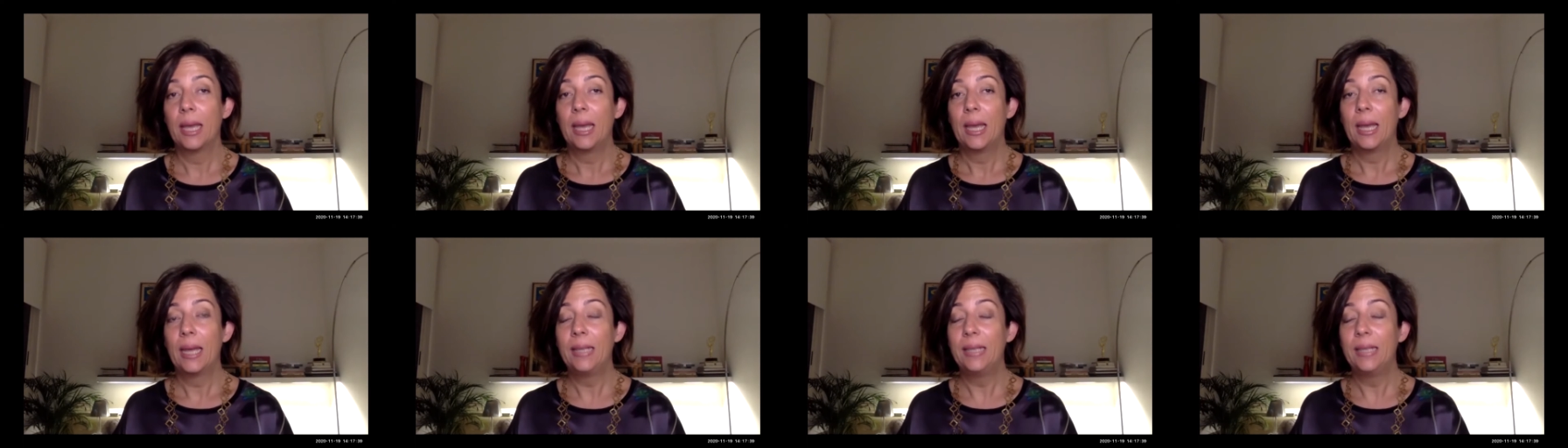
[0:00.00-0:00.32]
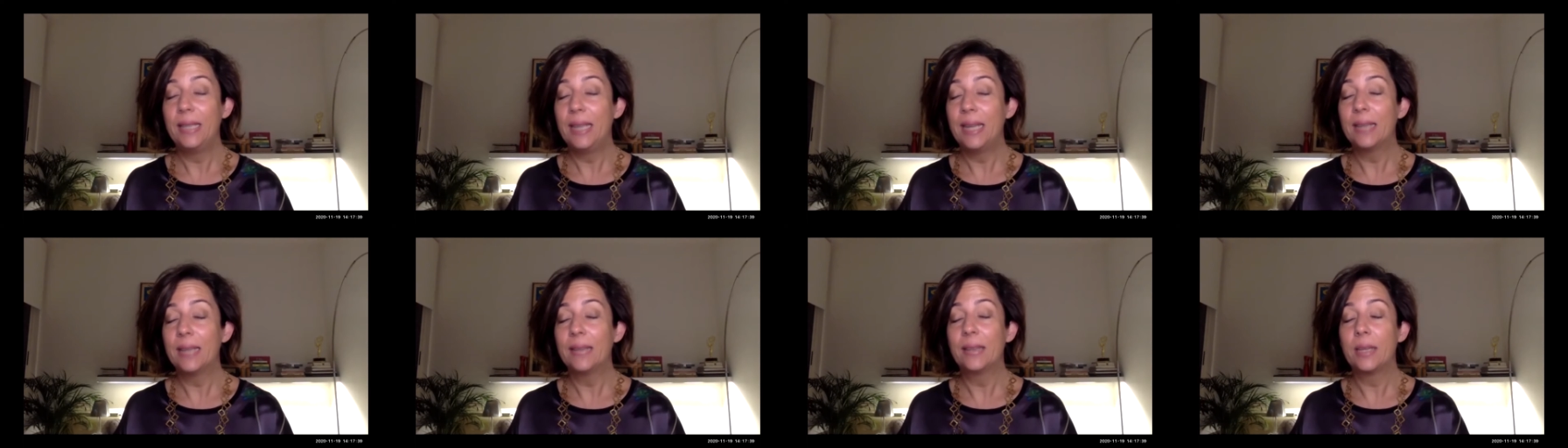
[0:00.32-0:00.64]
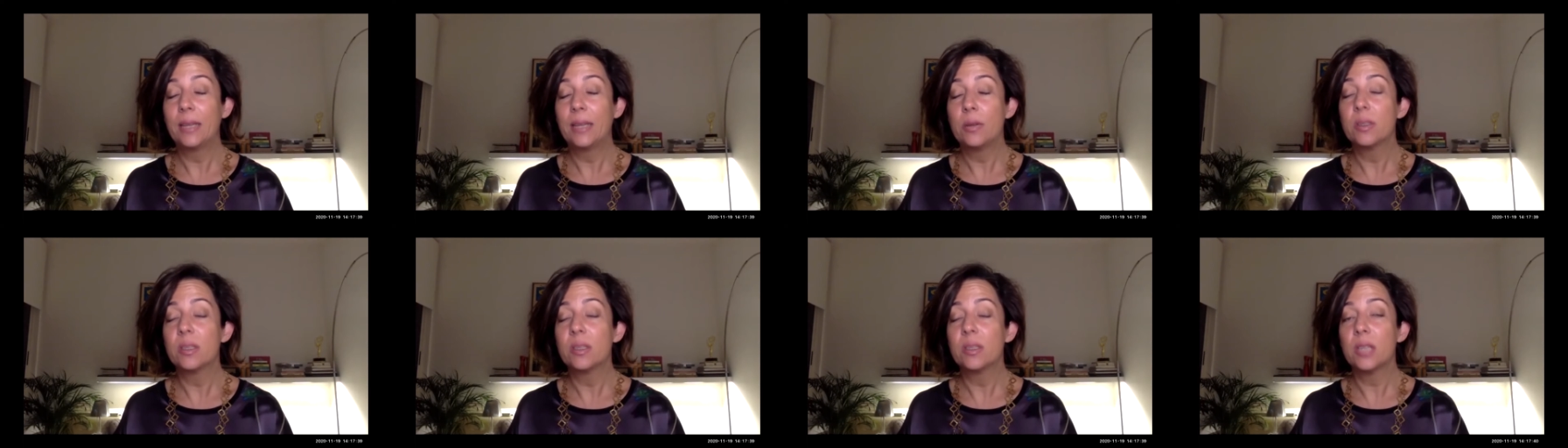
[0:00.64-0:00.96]
and yet
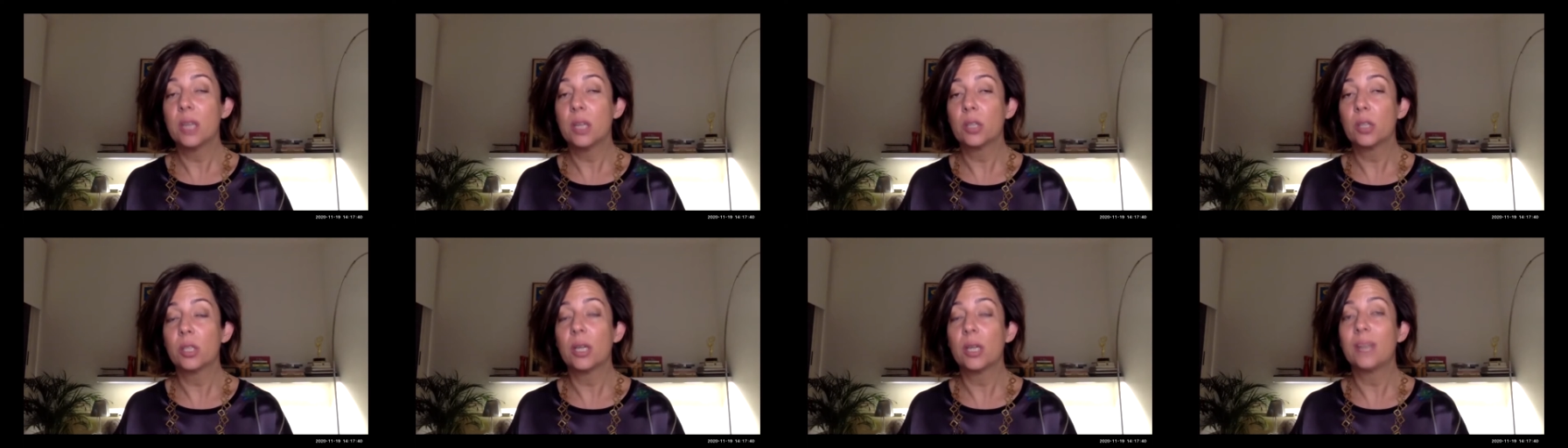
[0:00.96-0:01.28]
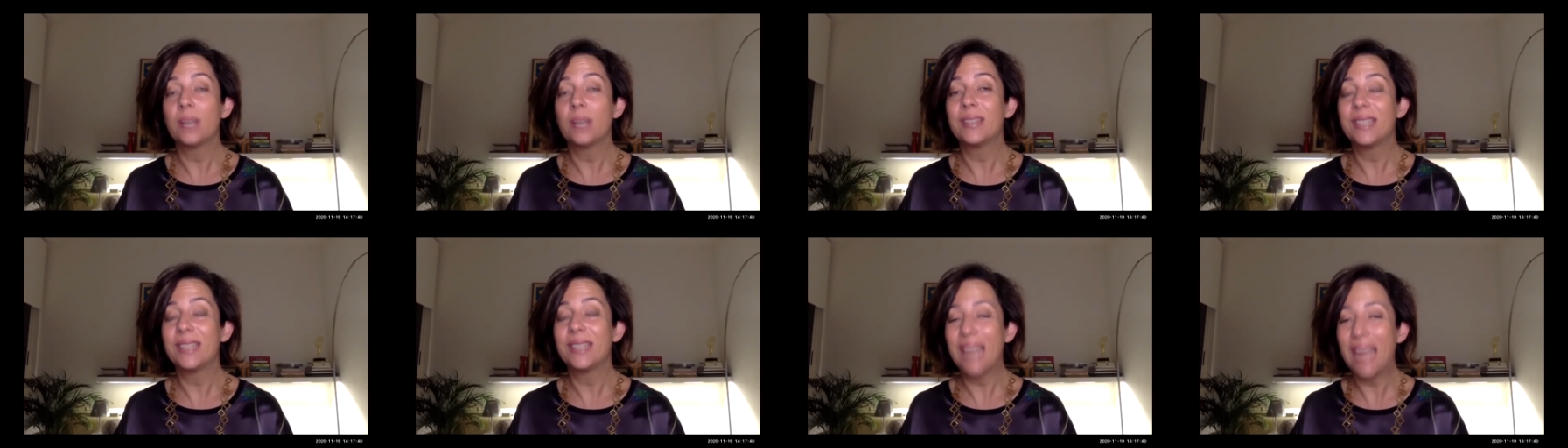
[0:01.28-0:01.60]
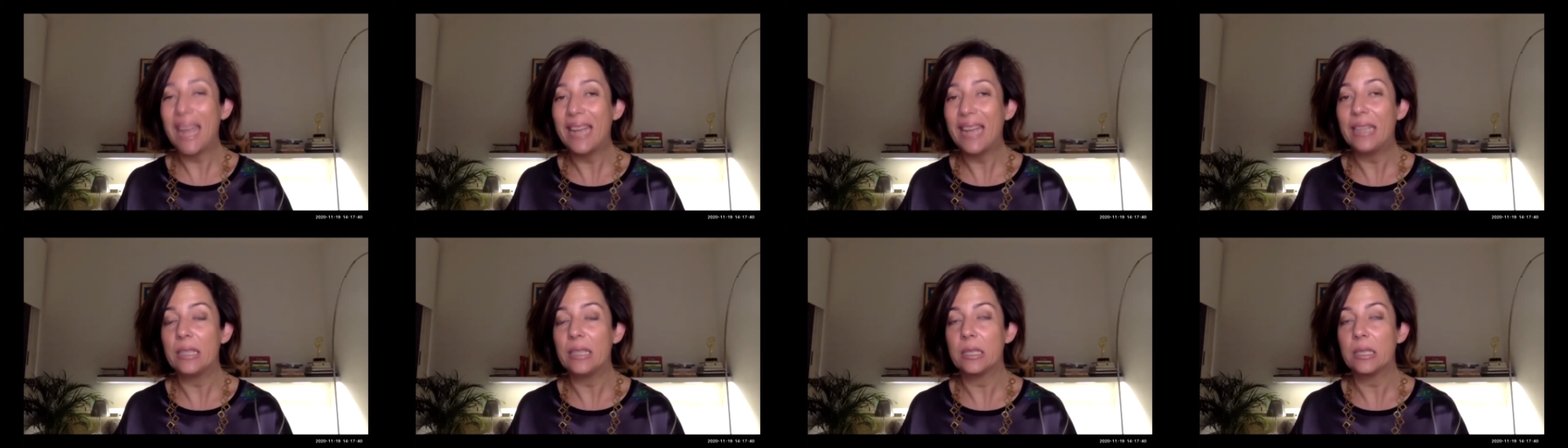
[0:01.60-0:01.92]
there is not a
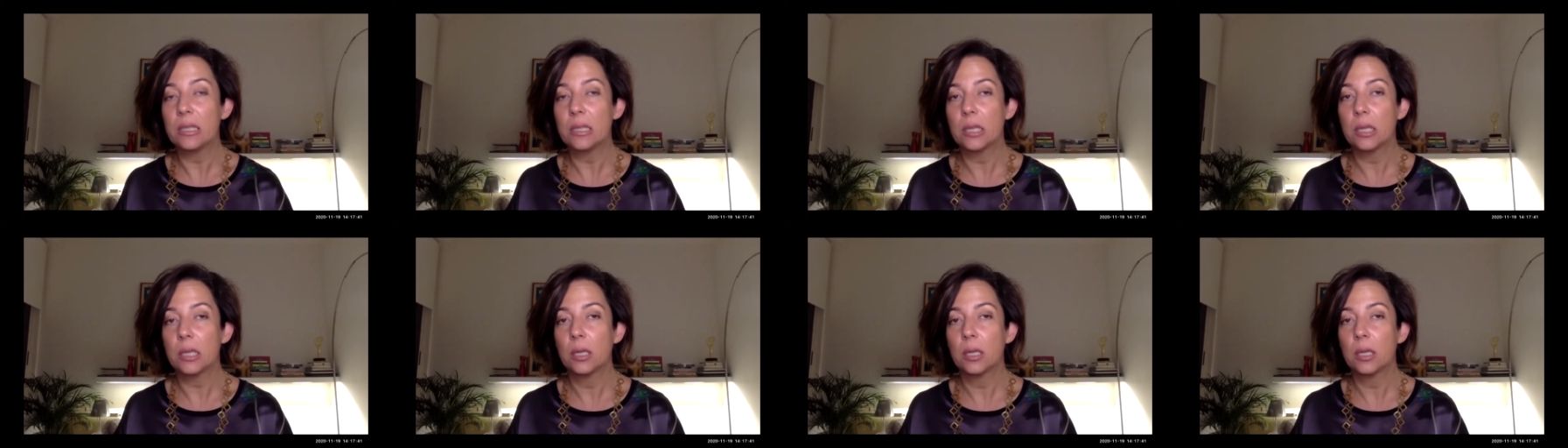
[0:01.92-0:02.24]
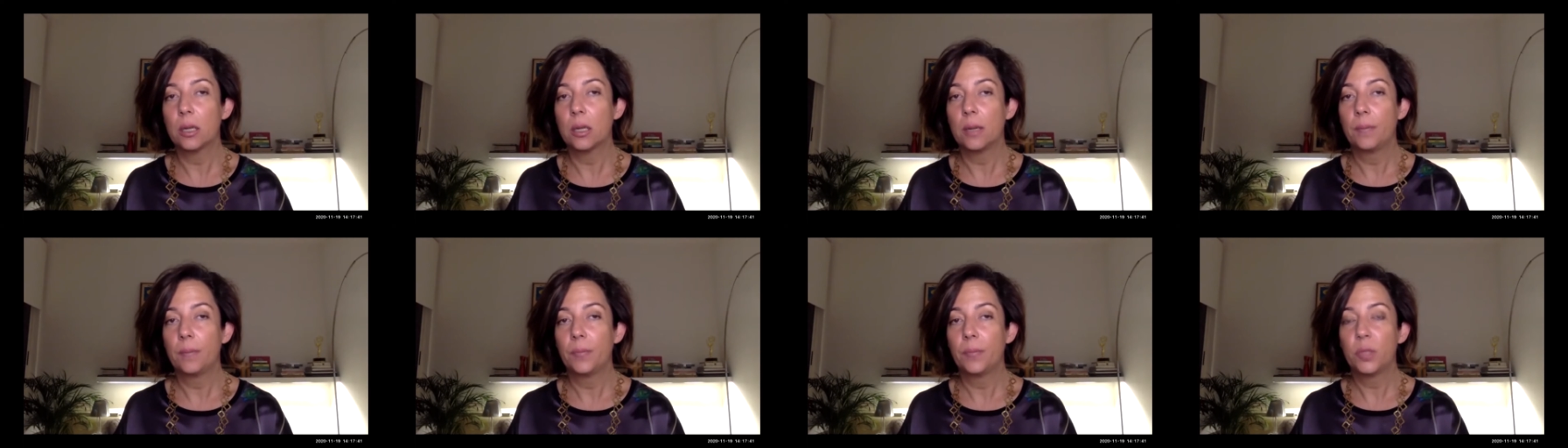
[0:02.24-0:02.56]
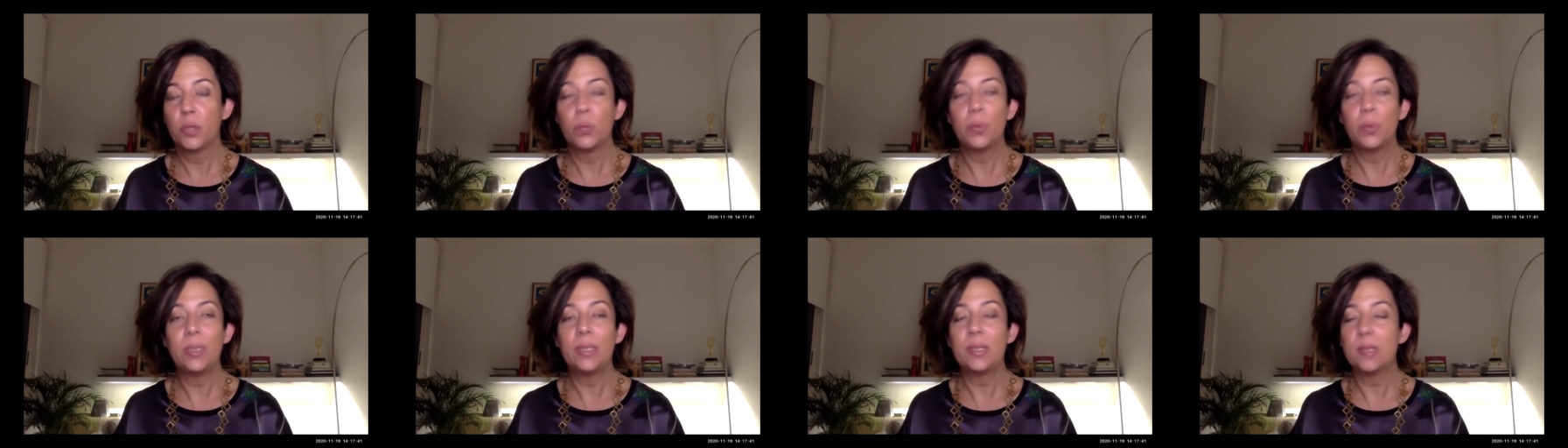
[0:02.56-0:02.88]
tent
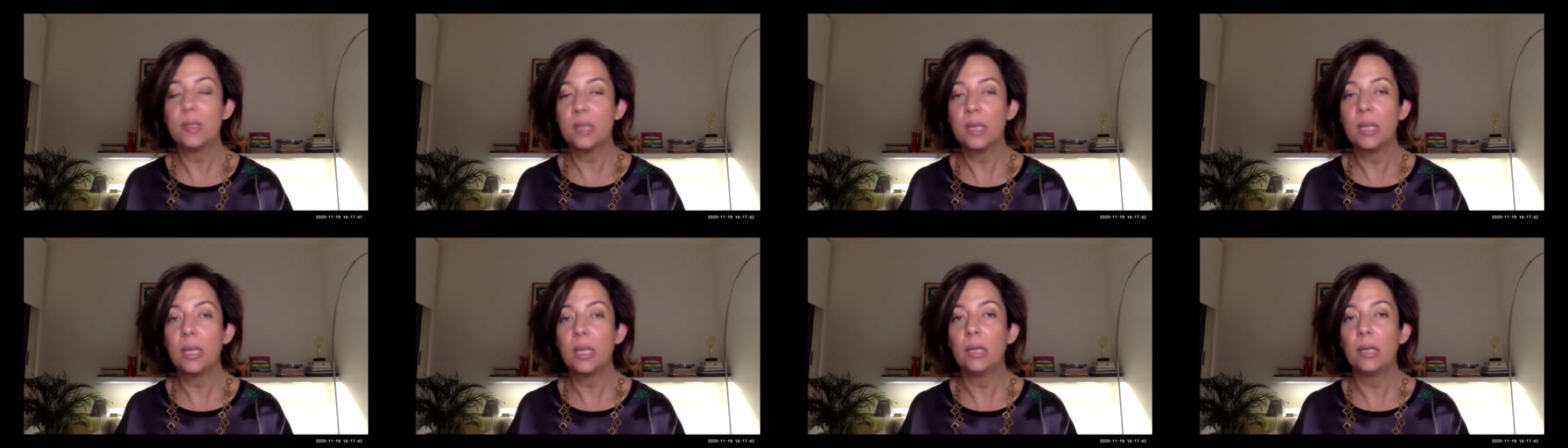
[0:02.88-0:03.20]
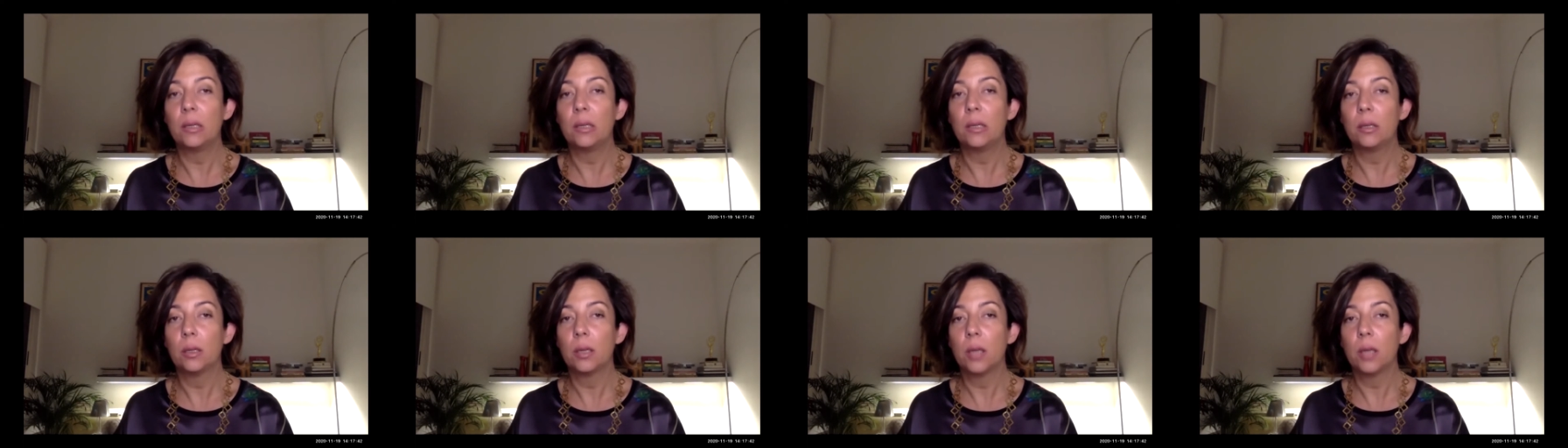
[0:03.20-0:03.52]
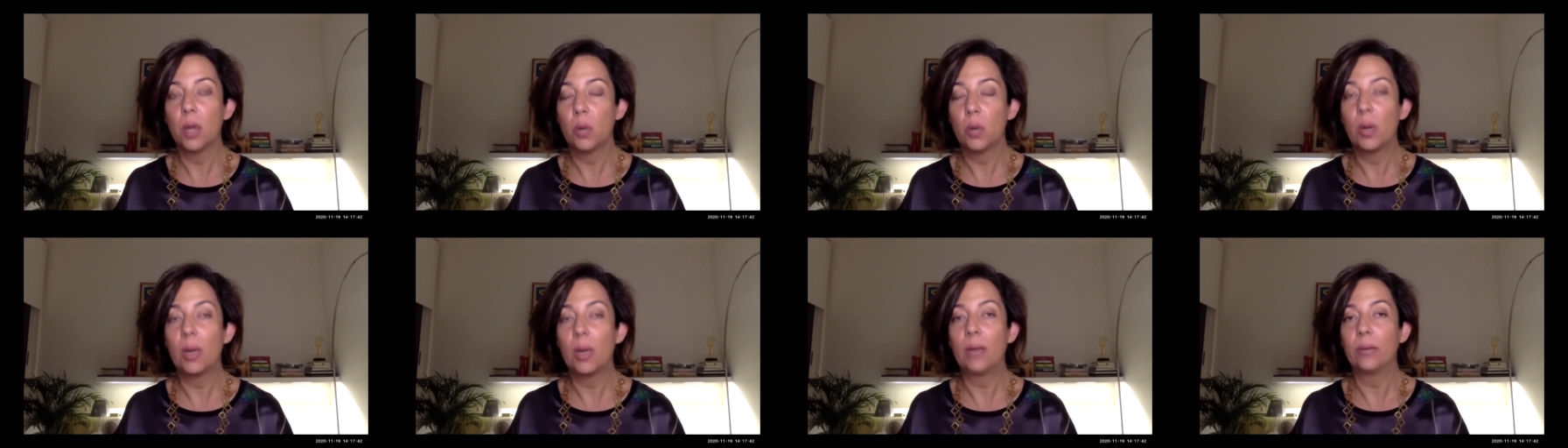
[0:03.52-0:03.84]
to be seen
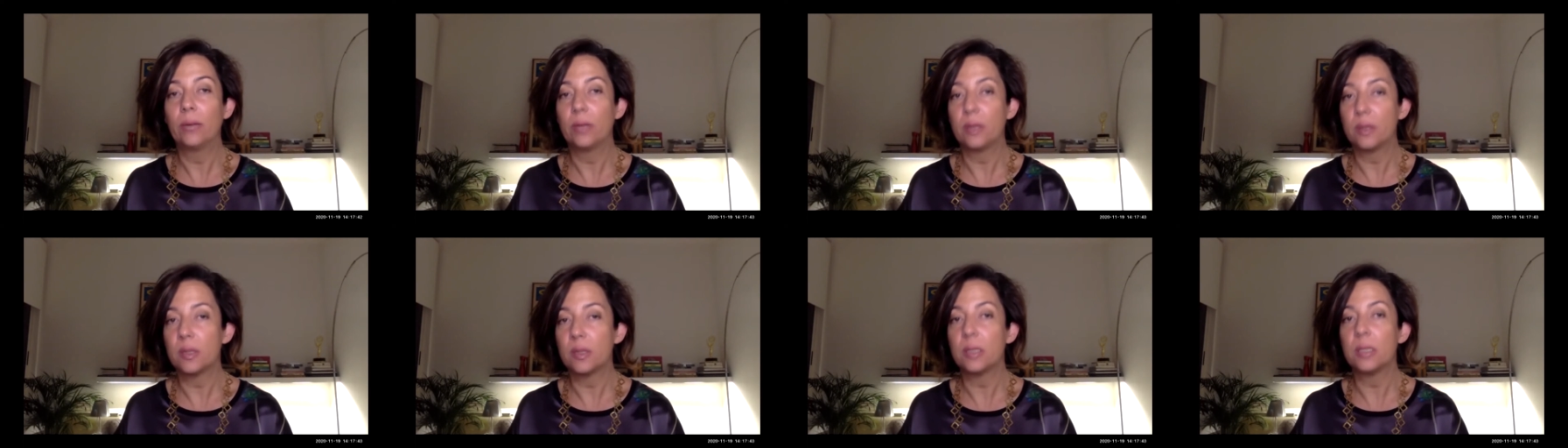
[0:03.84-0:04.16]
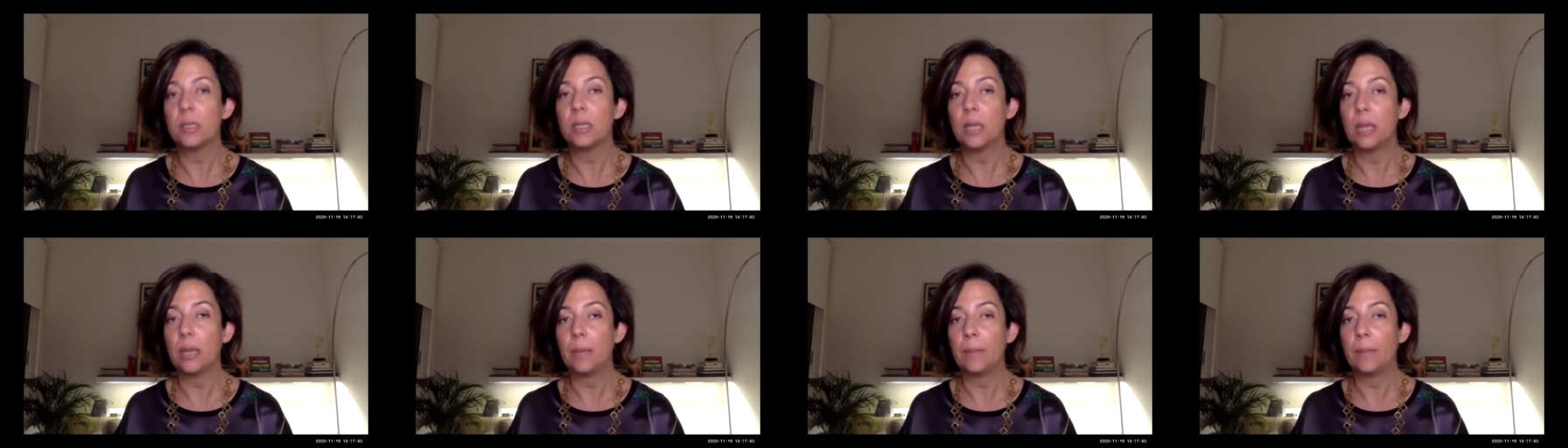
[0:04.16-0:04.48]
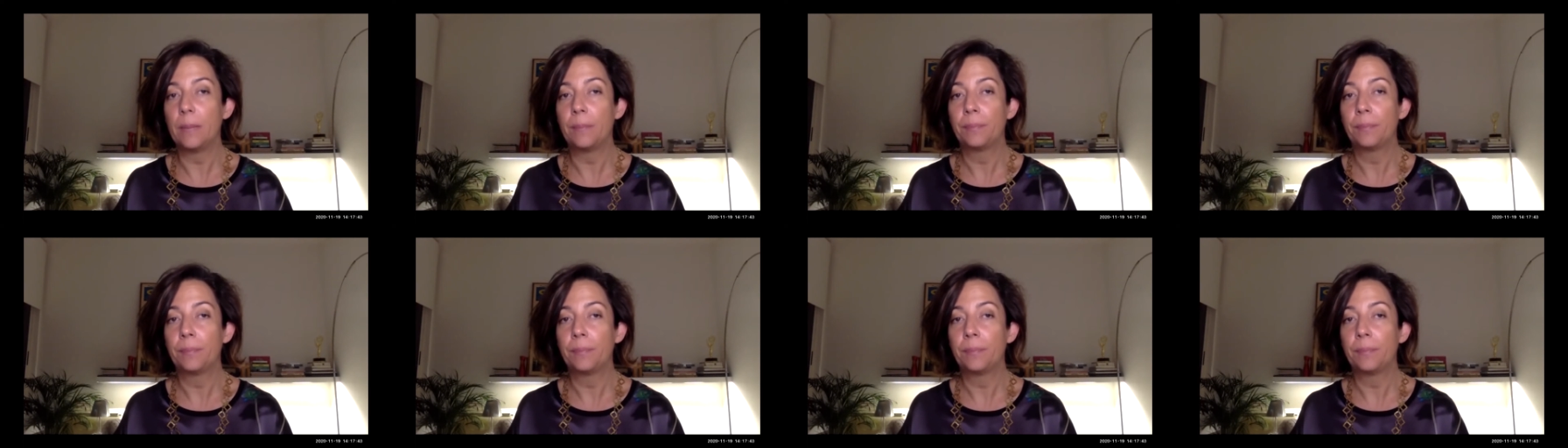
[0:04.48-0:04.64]
around the city,